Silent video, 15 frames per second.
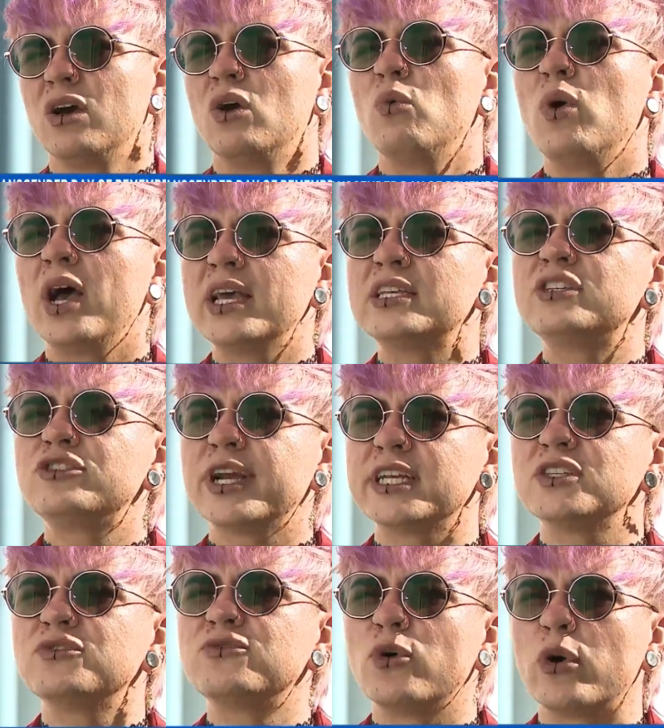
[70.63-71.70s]
What has
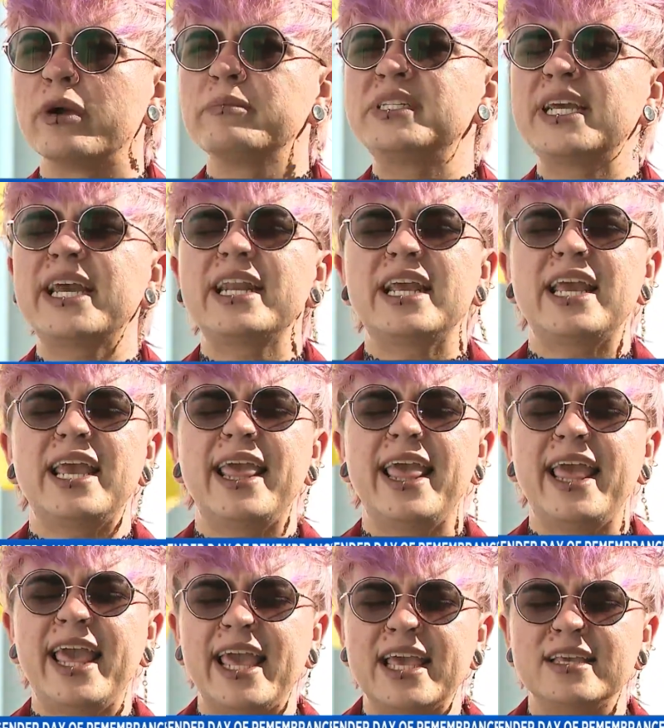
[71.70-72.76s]
transformed it
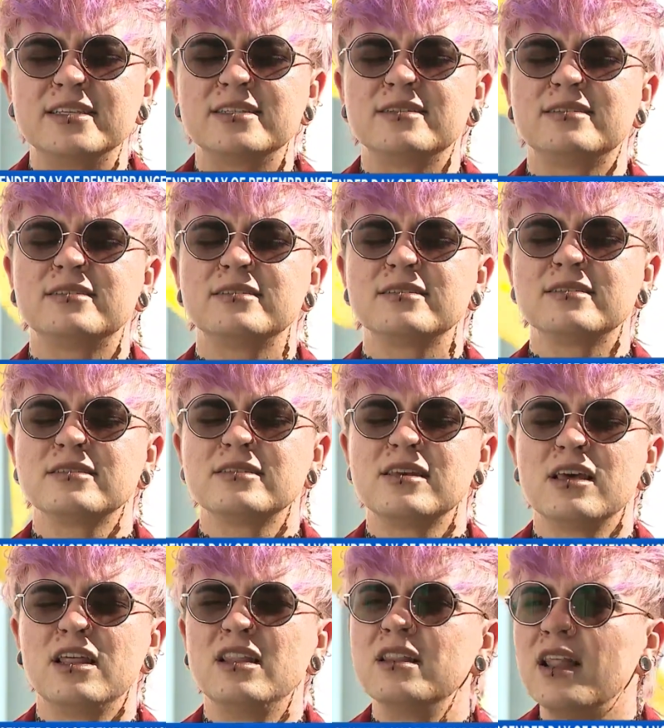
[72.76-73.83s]
is
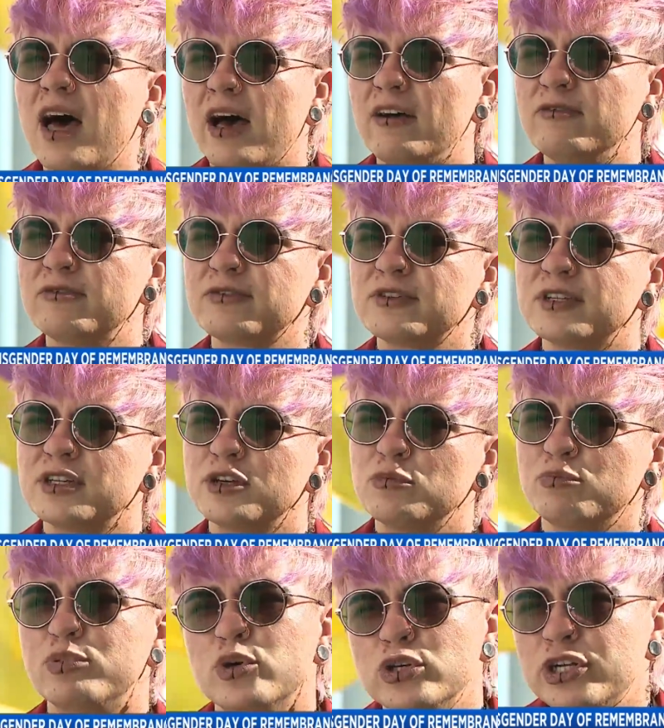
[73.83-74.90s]
love,
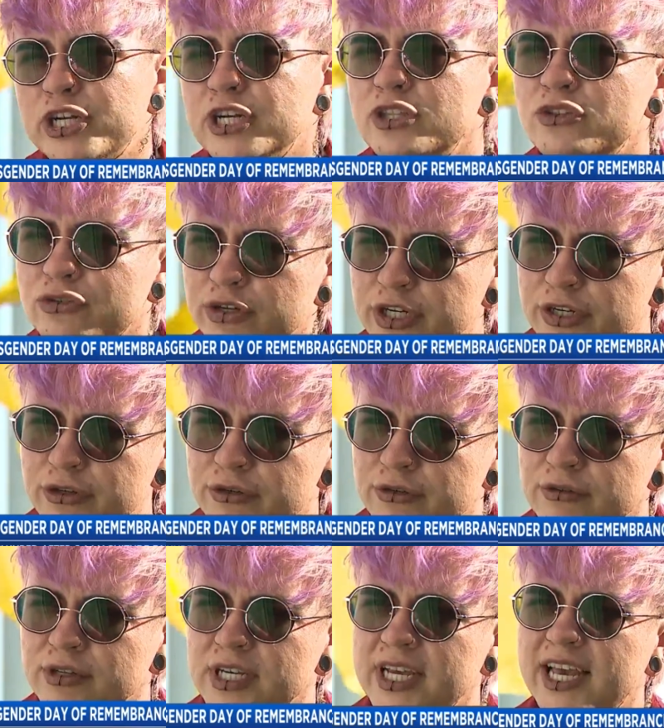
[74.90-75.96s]
pushing
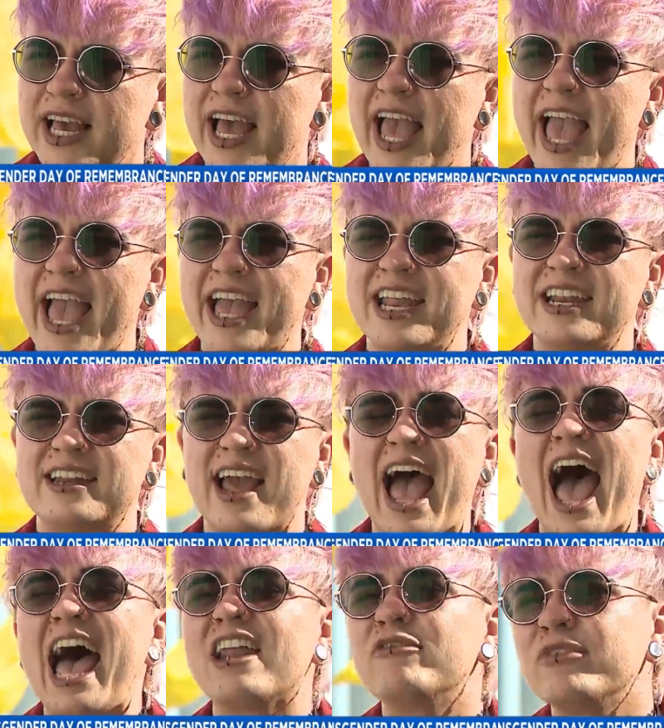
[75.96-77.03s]
through and
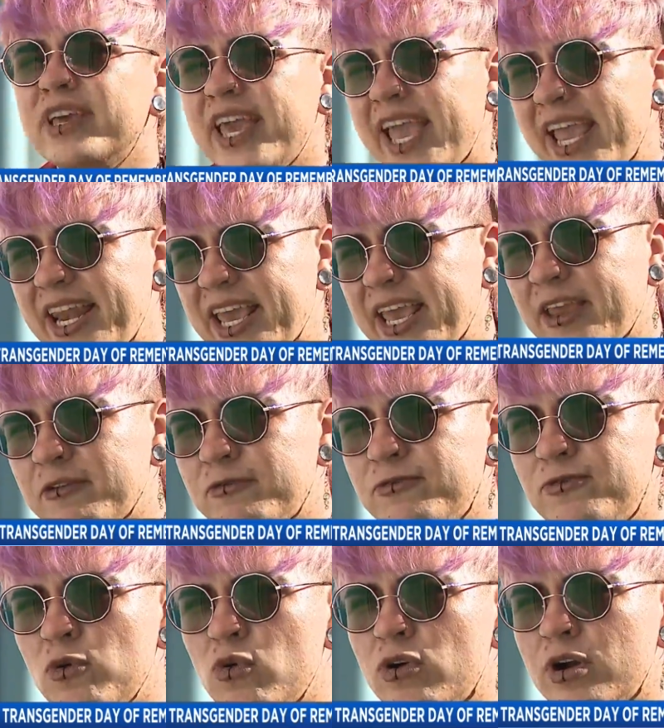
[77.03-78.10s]
advocating
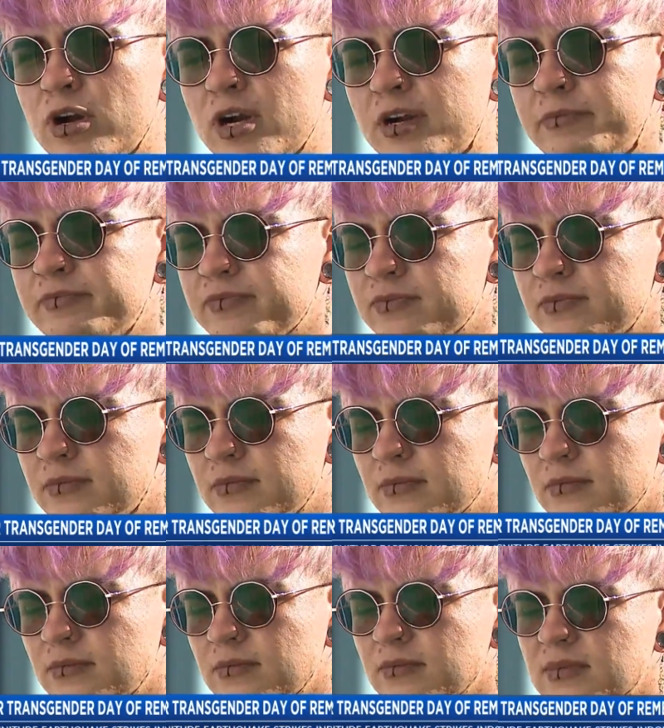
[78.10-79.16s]
for
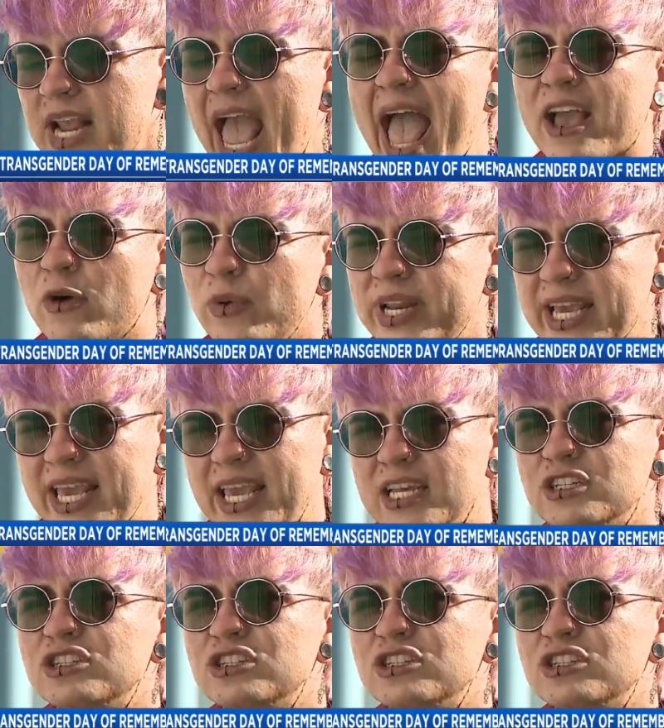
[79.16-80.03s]
equity,